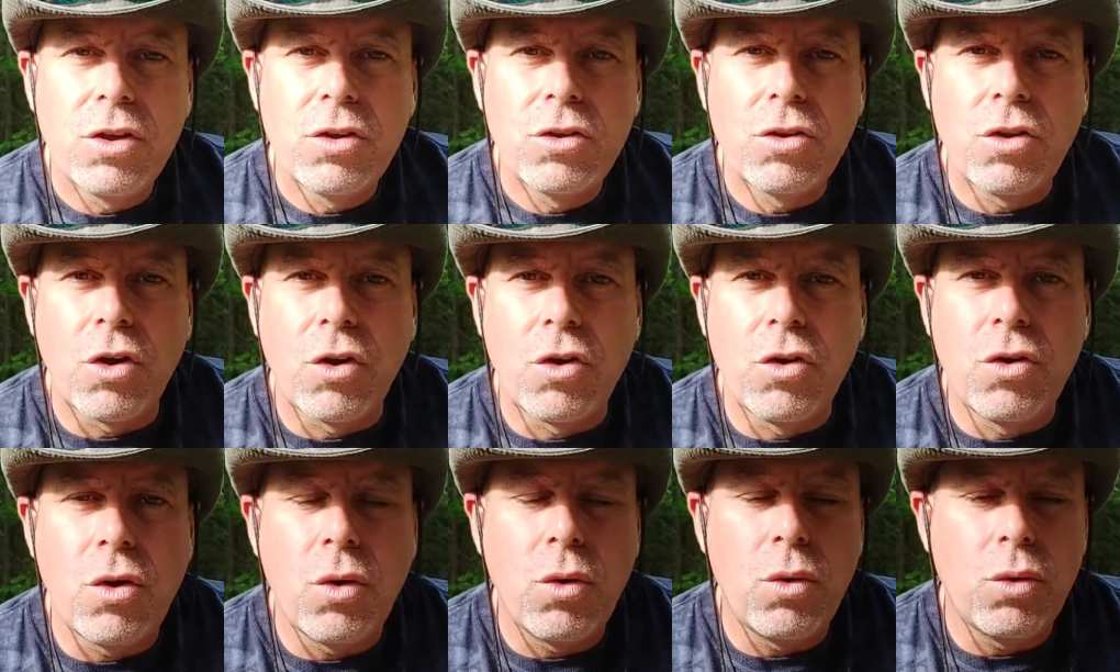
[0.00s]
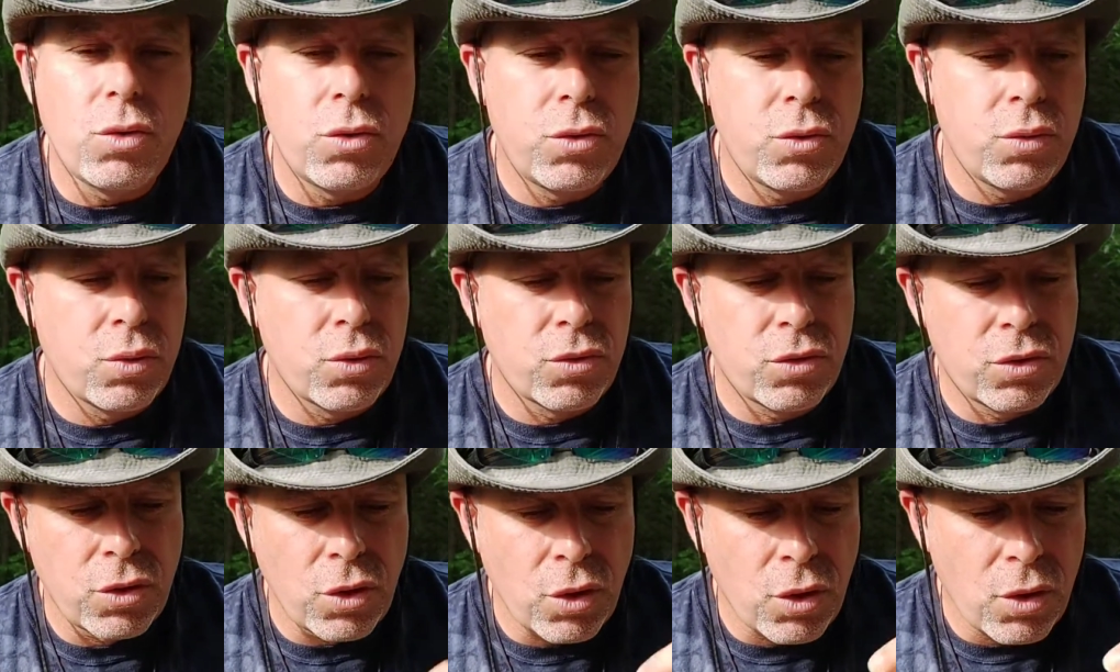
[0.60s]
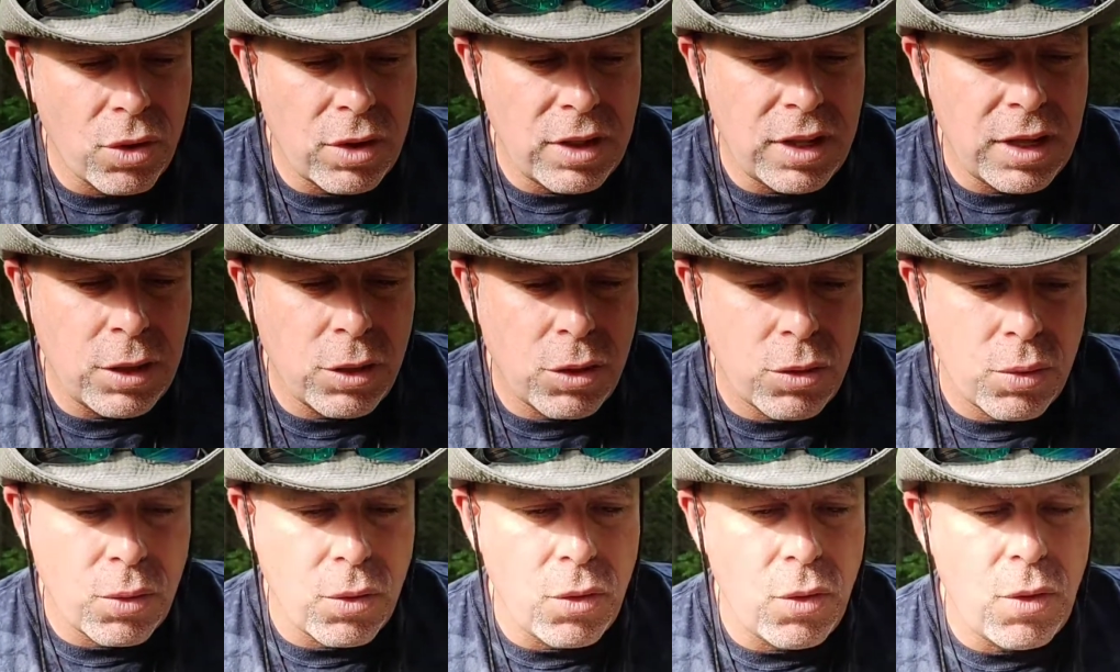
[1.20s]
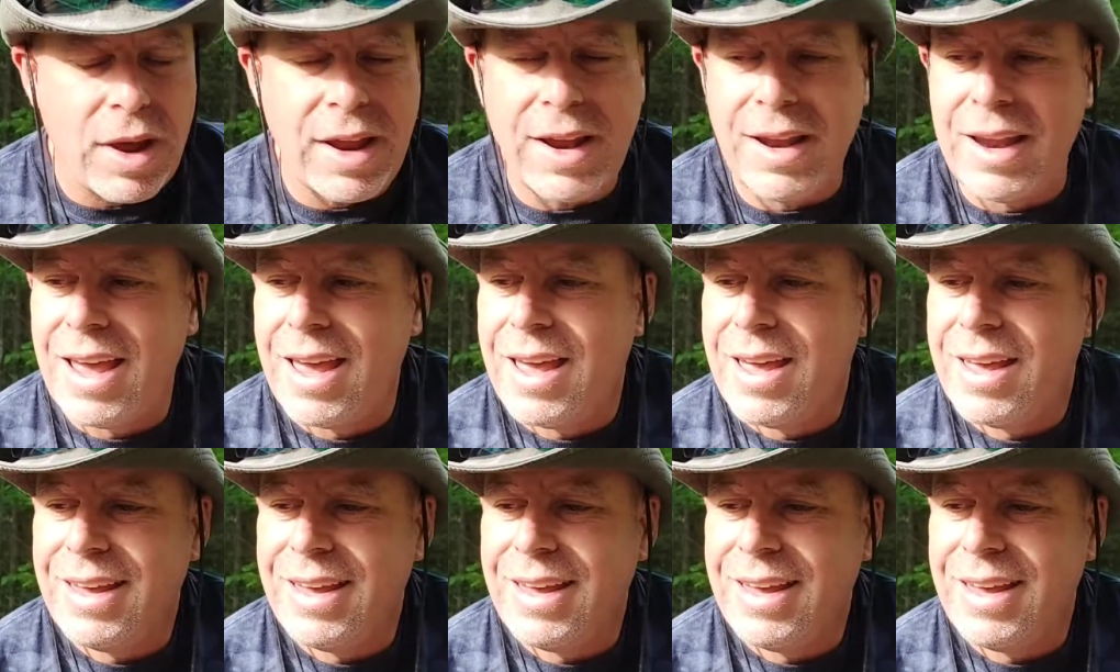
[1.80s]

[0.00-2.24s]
to go thoroughly through and